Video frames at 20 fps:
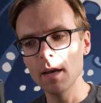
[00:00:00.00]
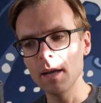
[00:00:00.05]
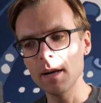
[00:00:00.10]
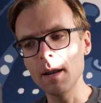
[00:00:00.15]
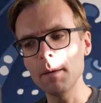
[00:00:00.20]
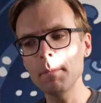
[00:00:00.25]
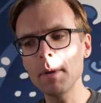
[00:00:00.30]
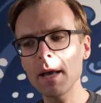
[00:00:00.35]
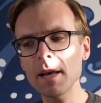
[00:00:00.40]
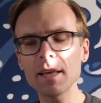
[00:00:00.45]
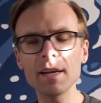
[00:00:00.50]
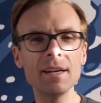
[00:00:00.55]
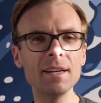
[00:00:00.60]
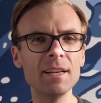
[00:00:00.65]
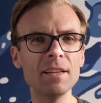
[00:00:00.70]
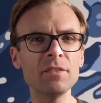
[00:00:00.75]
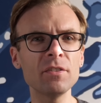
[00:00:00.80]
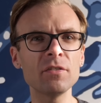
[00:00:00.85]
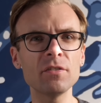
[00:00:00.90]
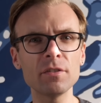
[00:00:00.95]
And I'm not going to
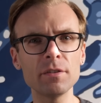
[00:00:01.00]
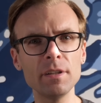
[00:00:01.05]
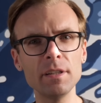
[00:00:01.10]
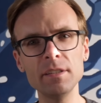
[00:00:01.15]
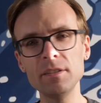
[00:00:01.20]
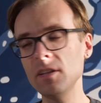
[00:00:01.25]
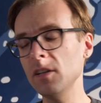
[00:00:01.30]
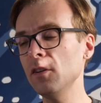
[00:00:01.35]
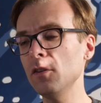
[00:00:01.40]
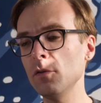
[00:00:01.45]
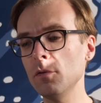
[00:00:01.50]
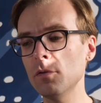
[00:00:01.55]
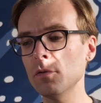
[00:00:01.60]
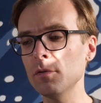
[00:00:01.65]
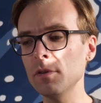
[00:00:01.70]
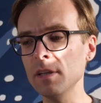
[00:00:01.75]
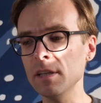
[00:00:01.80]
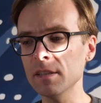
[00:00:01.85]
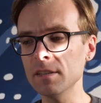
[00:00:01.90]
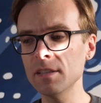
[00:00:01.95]
necessarily take you
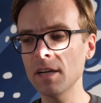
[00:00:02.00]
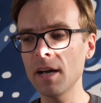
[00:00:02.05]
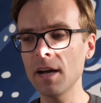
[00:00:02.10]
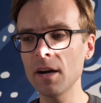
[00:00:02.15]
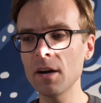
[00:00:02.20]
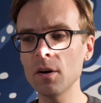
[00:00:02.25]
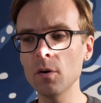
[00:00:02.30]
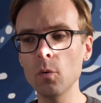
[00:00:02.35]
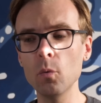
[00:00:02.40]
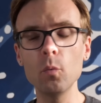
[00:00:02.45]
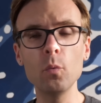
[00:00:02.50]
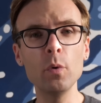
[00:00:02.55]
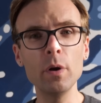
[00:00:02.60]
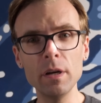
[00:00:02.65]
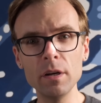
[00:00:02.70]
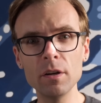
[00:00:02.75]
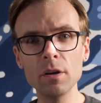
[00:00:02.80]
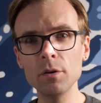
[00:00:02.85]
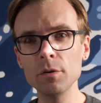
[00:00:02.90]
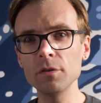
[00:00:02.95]
through the entire
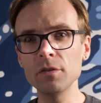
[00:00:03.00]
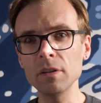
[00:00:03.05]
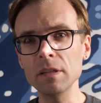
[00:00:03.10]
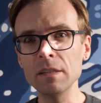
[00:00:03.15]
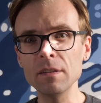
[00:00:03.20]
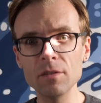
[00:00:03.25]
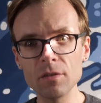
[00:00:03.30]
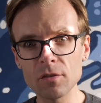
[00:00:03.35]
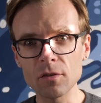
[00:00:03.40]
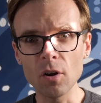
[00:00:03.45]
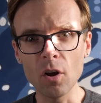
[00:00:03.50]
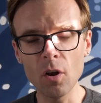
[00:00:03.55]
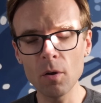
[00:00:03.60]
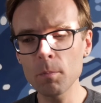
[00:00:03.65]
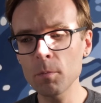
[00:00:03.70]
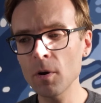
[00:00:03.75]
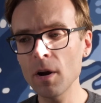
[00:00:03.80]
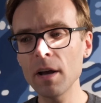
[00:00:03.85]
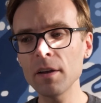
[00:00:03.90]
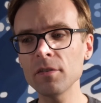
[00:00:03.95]
Windows install
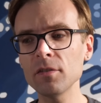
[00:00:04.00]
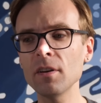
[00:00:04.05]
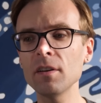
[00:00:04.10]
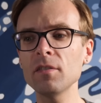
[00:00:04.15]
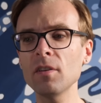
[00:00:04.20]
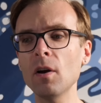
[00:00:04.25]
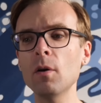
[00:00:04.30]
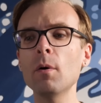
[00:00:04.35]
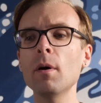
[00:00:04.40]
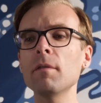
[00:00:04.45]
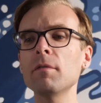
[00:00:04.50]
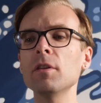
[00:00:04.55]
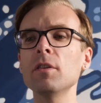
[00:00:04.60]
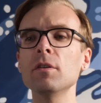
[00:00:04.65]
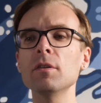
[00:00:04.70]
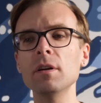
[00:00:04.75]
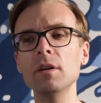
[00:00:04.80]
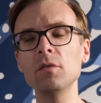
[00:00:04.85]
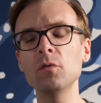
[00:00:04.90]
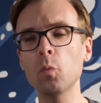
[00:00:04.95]
process. However,
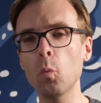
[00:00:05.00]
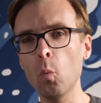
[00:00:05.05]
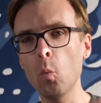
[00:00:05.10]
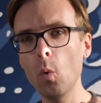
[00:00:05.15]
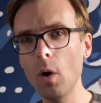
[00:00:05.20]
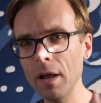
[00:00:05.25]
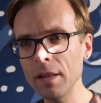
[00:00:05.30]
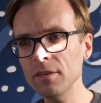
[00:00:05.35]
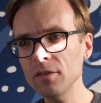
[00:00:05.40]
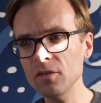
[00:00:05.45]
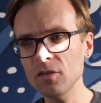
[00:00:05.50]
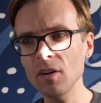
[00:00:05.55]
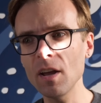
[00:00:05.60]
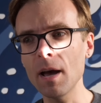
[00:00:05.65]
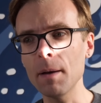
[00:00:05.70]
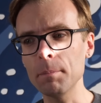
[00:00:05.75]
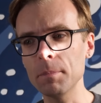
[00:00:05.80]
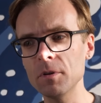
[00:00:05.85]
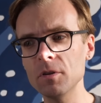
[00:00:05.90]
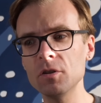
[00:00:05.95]
there is one
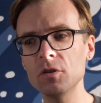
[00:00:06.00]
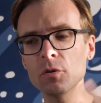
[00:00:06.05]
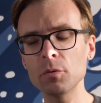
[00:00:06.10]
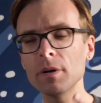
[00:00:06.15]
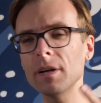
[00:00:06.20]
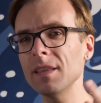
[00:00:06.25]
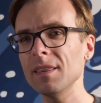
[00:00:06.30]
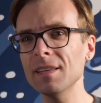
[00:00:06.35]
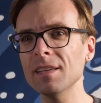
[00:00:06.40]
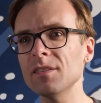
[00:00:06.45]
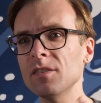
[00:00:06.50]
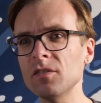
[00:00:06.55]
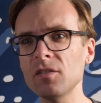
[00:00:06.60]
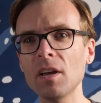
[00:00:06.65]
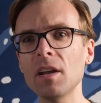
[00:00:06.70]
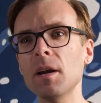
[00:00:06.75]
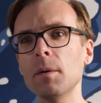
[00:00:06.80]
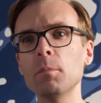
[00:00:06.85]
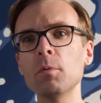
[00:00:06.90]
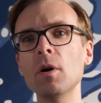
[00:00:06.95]
step during this
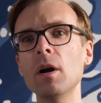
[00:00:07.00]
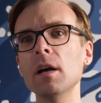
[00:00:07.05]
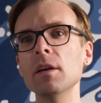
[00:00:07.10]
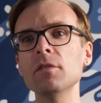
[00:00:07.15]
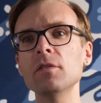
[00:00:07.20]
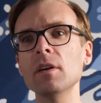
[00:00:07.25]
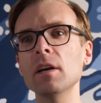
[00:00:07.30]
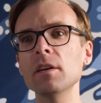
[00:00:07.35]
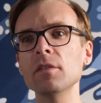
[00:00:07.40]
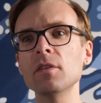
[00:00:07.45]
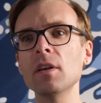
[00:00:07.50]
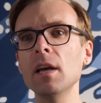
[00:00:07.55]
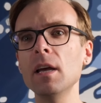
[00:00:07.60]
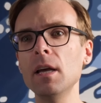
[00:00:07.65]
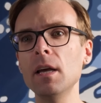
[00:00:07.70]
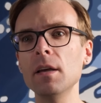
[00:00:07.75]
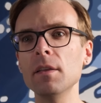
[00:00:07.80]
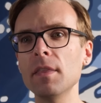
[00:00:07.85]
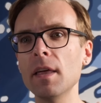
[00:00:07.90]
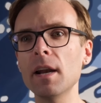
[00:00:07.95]
setup process
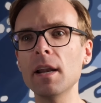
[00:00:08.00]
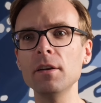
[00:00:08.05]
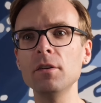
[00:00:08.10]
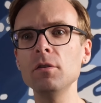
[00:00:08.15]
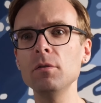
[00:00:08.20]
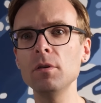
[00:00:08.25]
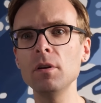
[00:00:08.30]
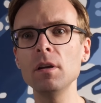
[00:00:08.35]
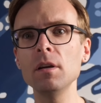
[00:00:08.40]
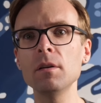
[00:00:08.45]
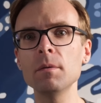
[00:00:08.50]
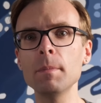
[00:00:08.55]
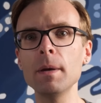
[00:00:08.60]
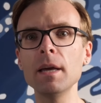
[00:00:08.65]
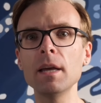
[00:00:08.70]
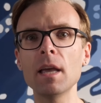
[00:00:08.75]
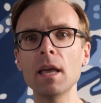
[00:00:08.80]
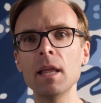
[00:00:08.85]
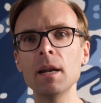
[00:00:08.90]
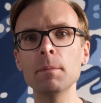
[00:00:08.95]
that I do need to
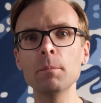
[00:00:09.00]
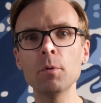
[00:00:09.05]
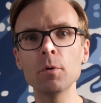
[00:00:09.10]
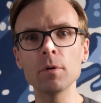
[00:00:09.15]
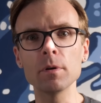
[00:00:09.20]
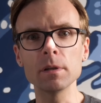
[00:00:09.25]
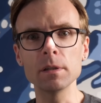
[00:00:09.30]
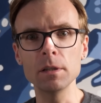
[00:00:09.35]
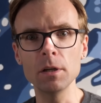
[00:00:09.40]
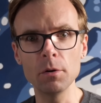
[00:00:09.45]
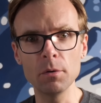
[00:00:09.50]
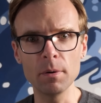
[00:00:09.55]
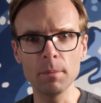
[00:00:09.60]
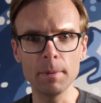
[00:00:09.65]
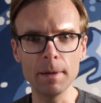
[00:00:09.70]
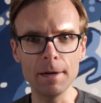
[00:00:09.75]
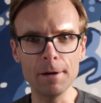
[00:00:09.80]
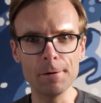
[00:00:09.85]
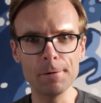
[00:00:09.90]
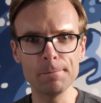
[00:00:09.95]
make an important note
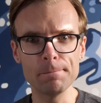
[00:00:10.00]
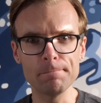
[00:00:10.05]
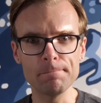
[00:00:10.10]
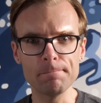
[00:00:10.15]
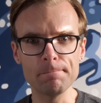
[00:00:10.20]
about.